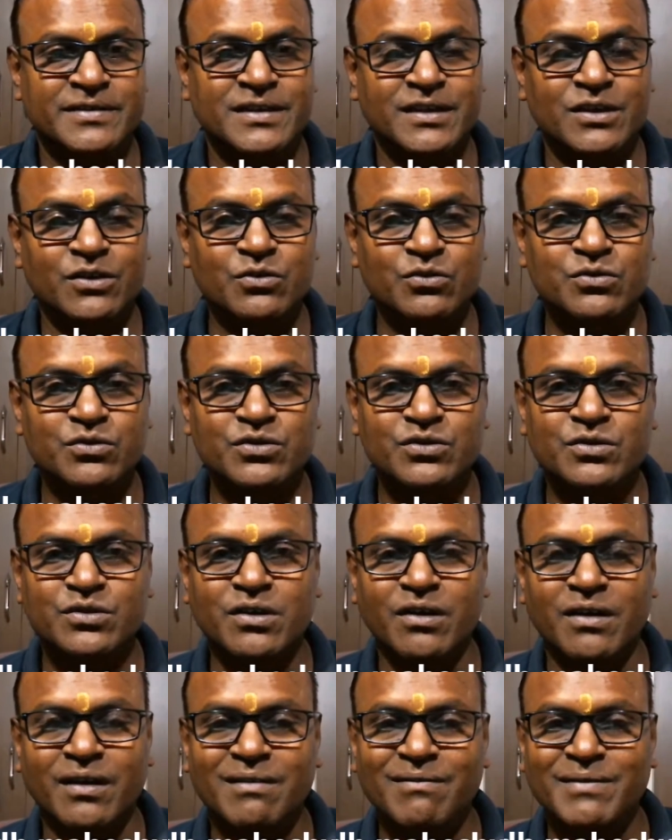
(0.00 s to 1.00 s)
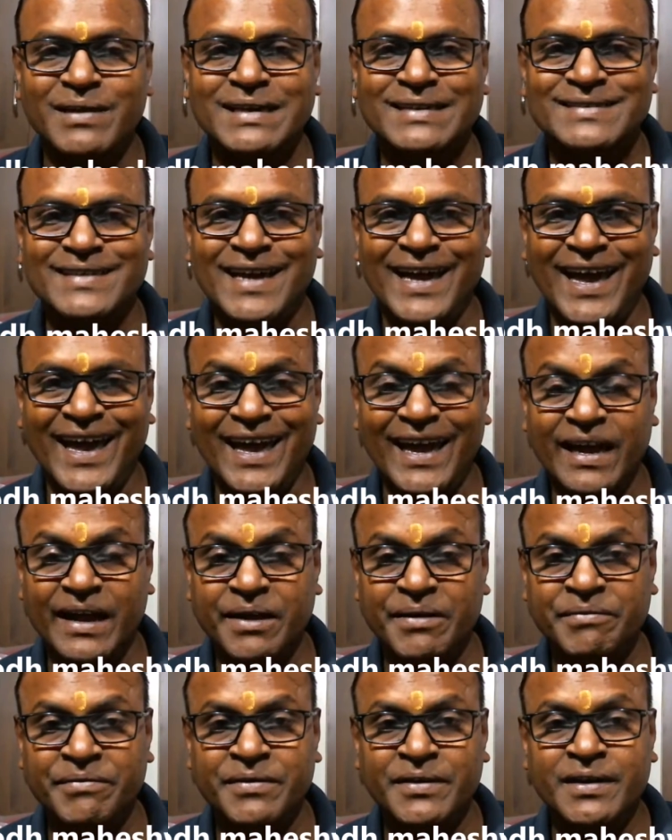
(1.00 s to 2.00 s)
You should always
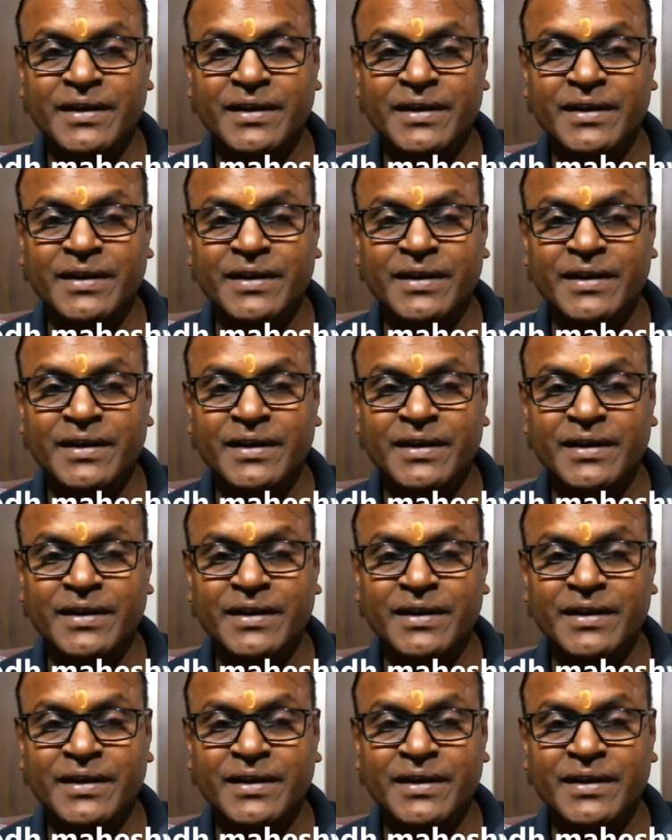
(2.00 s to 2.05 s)
have